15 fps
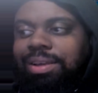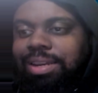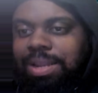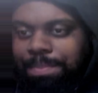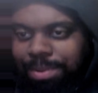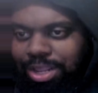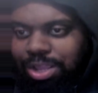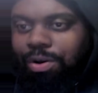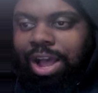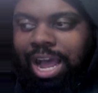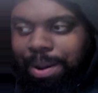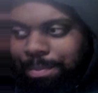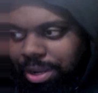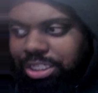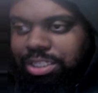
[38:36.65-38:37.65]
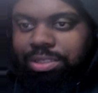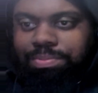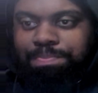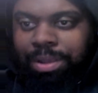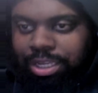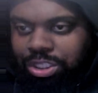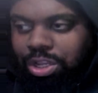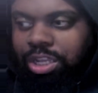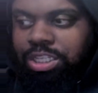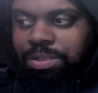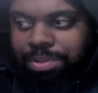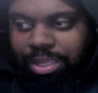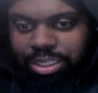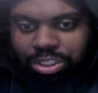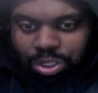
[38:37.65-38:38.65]
depending on how much pink sauce is
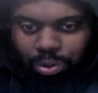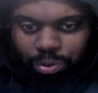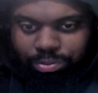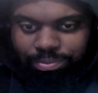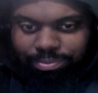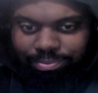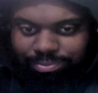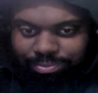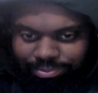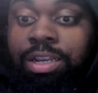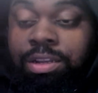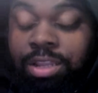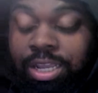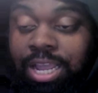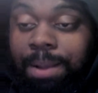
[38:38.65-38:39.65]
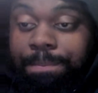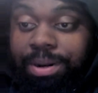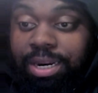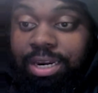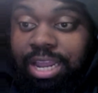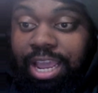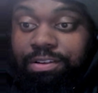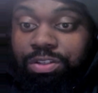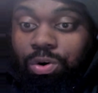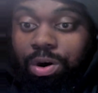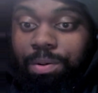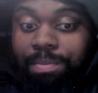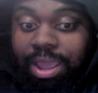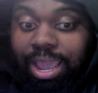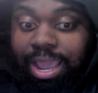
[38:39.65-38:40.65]
being sold. The company, Dave's
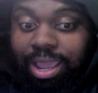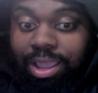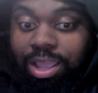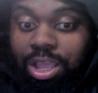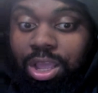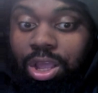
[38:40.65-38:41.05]
Gourmet,